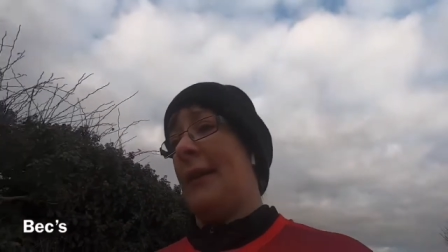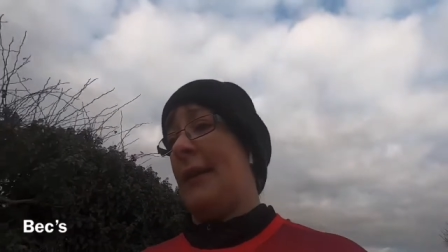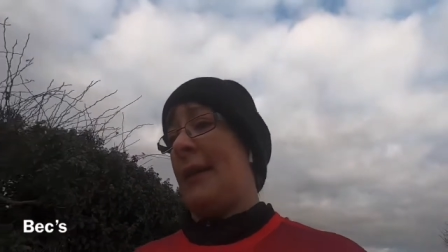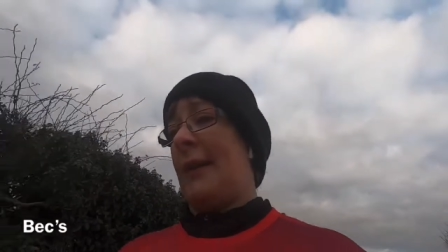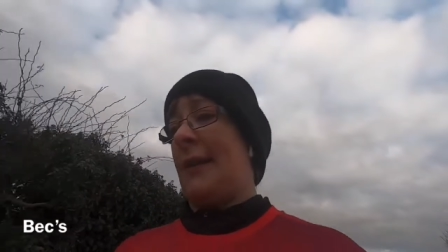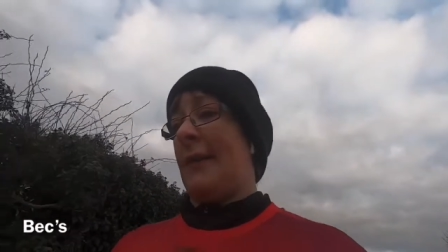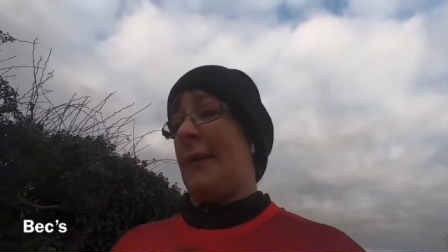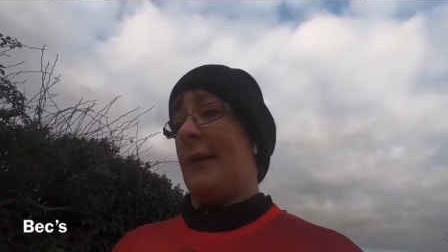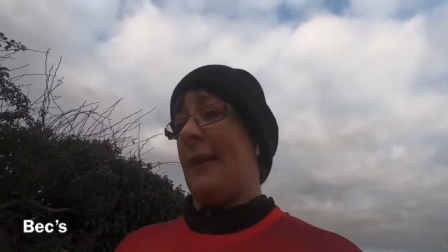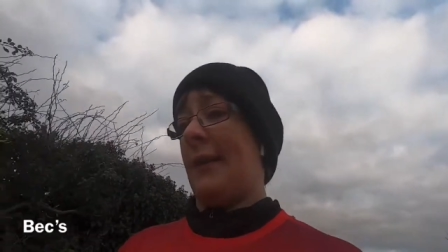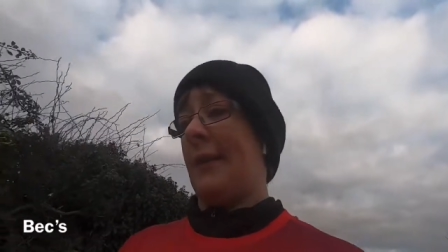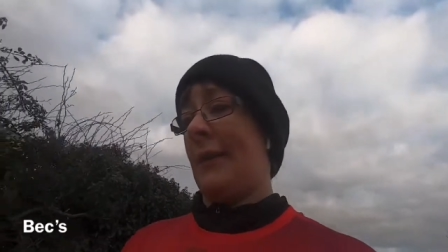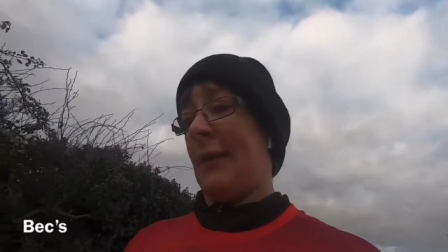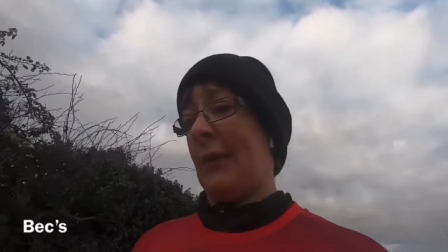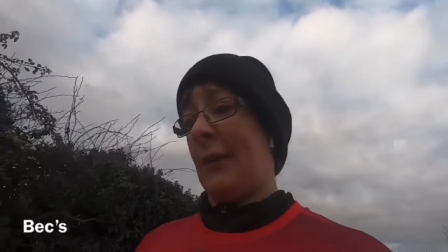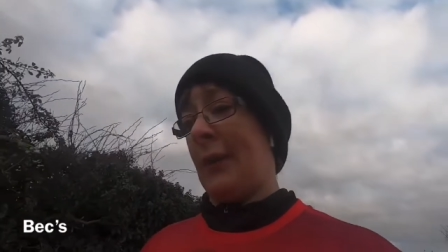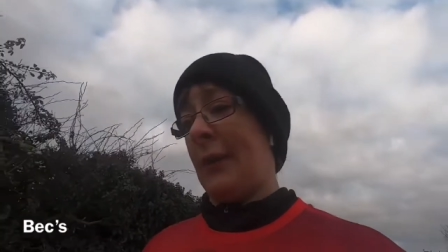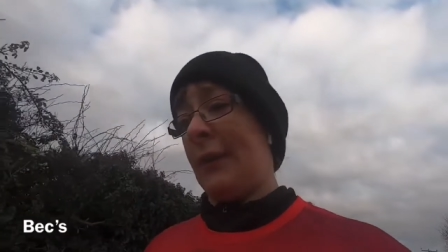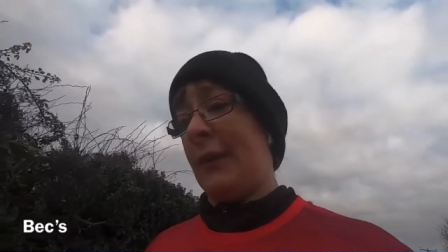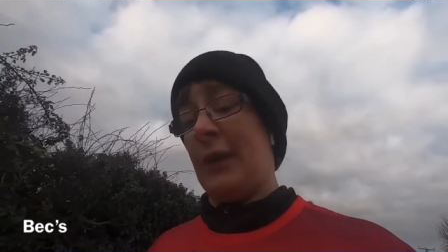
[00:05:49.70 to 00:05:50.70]
you sort of
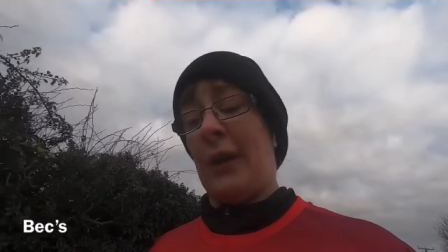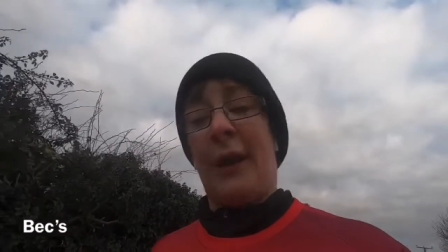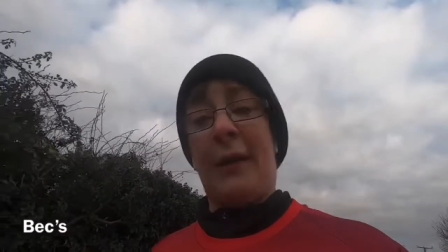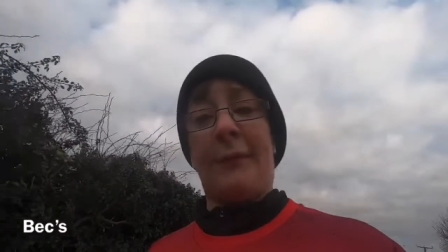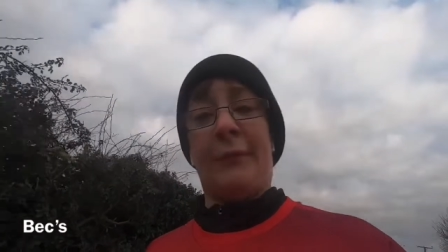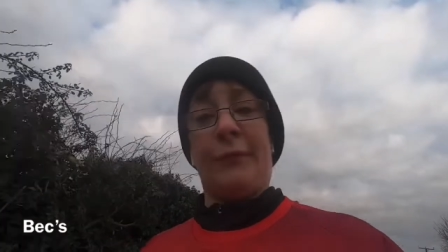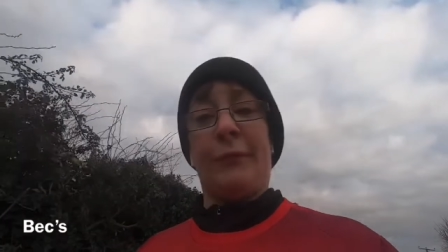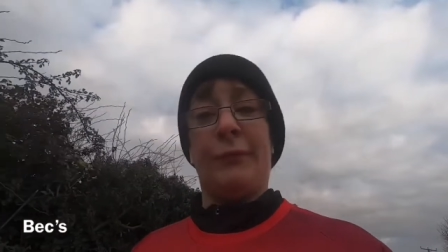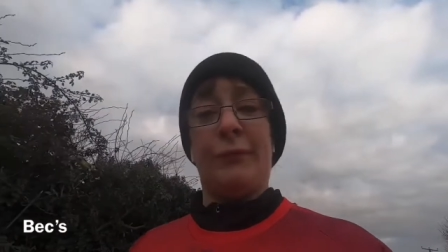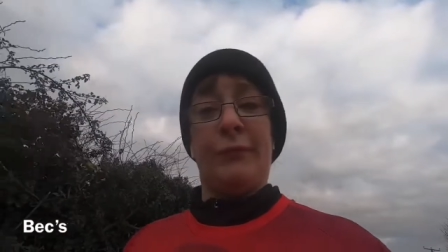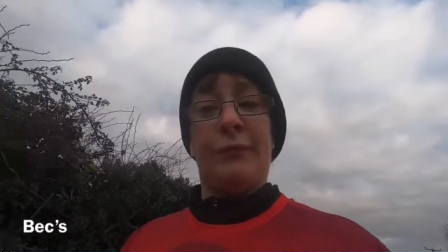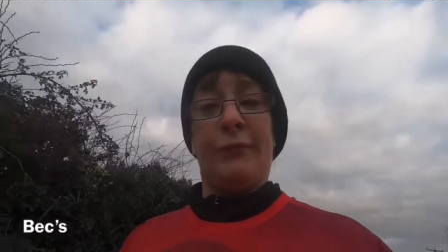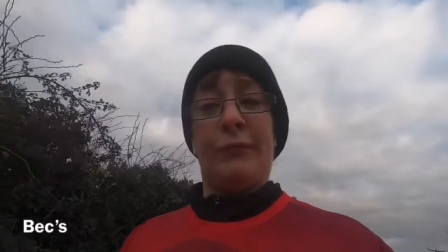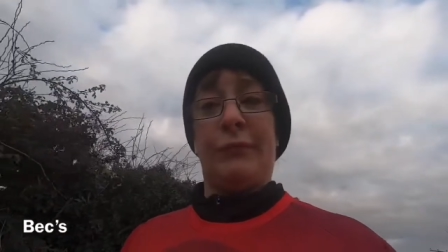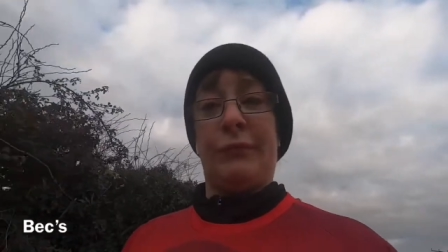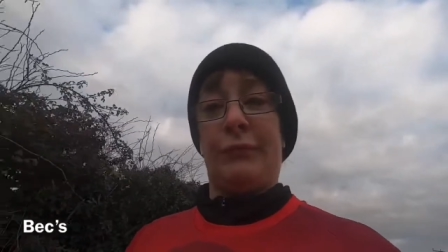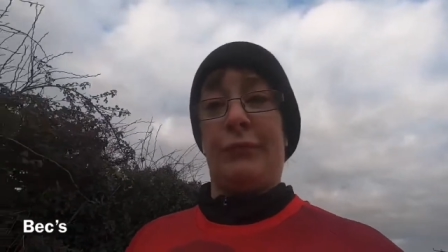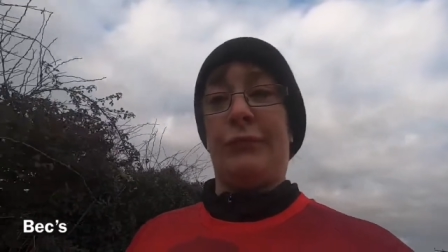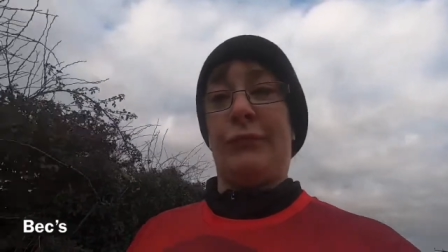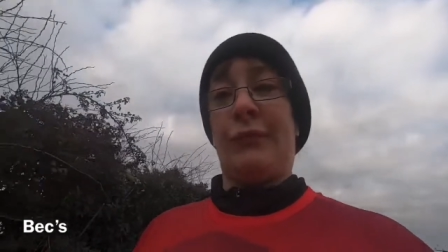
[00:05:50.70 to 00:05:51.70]
like you haven't
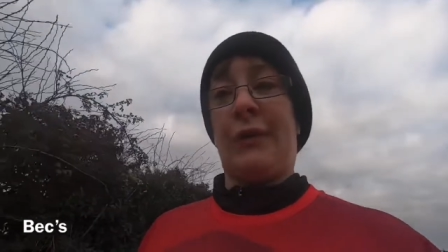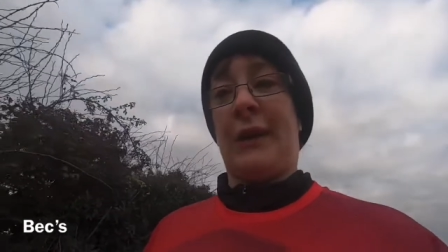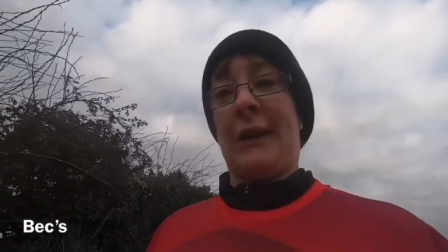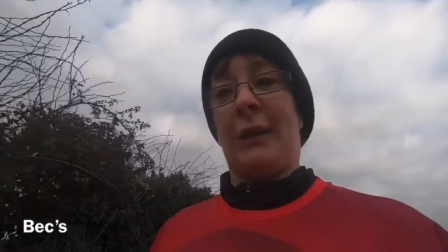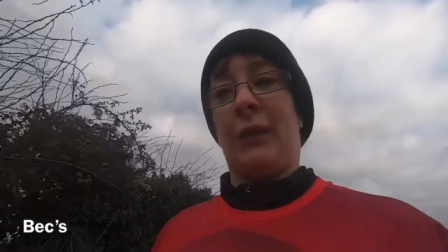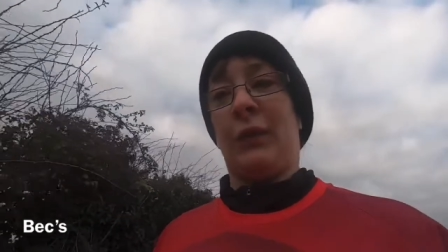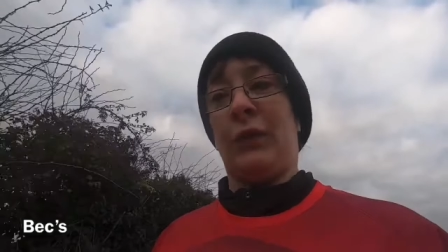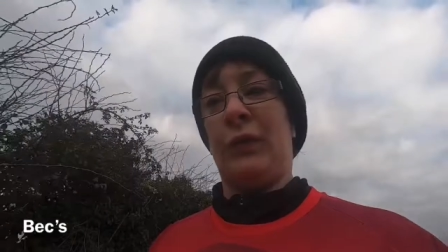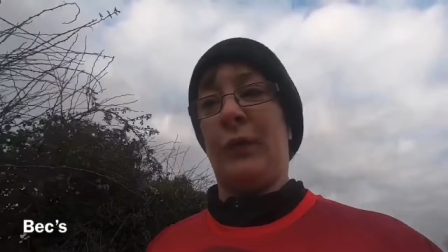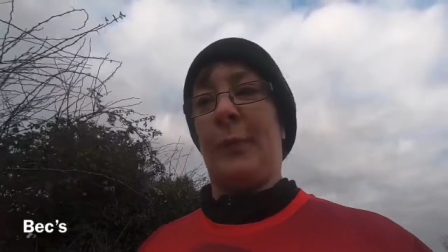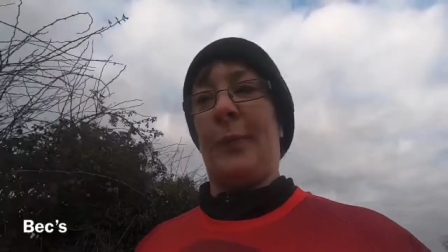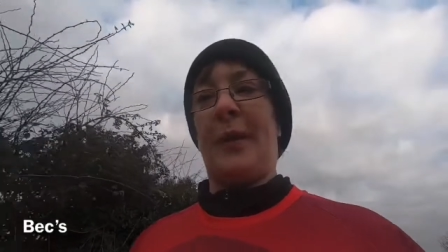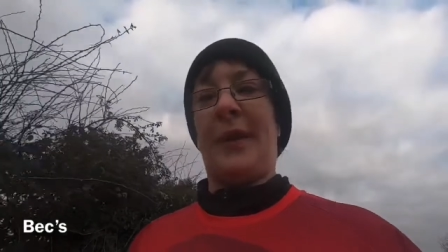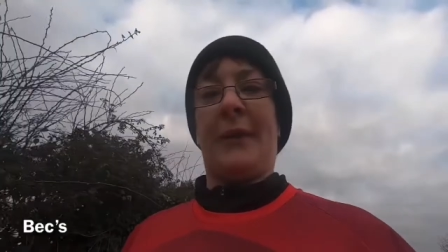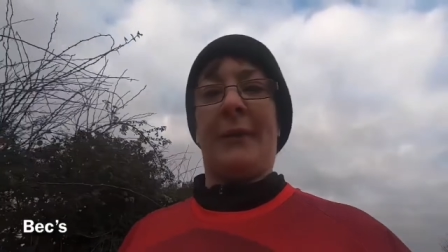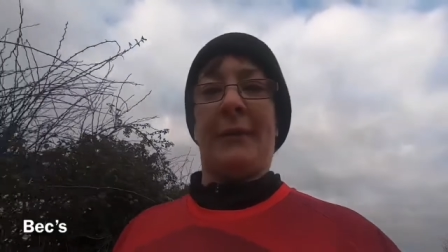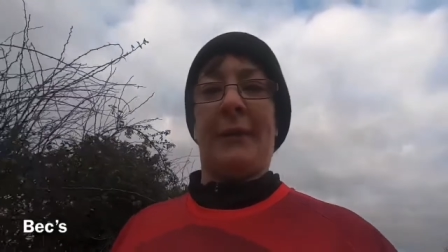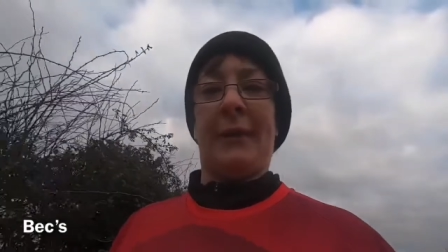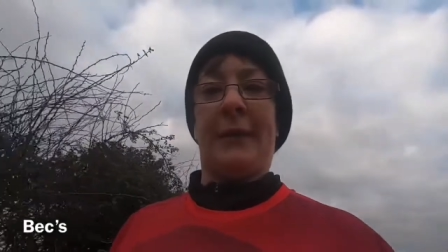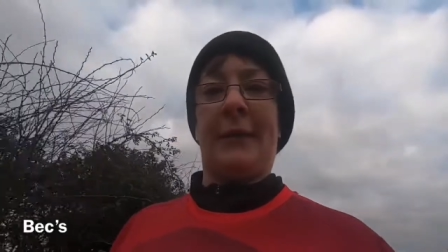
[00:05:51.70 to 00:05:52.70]
ran on your
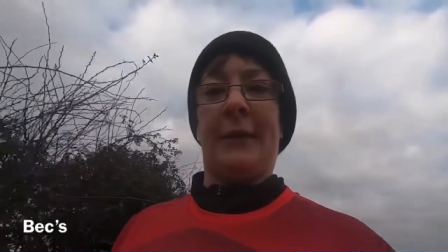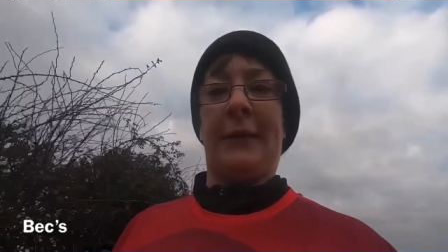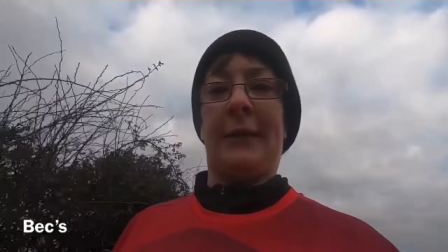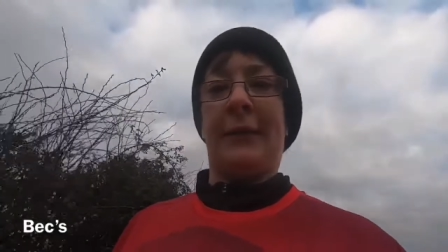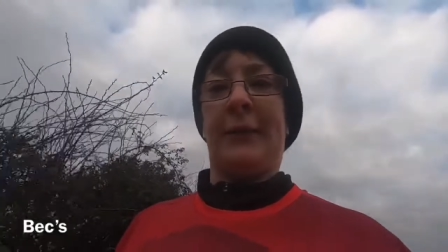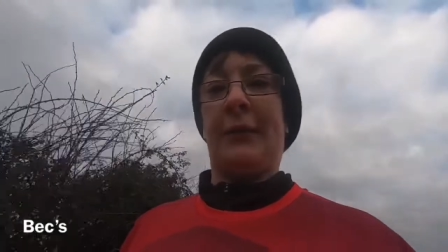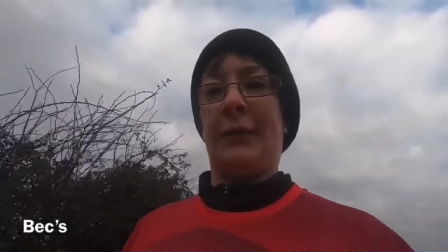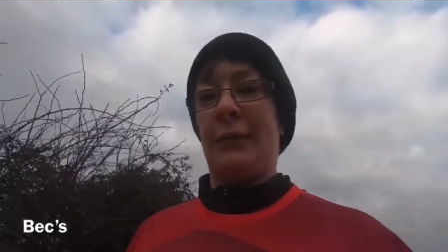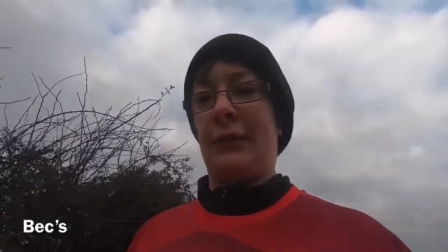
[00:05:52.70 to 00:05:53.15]
period and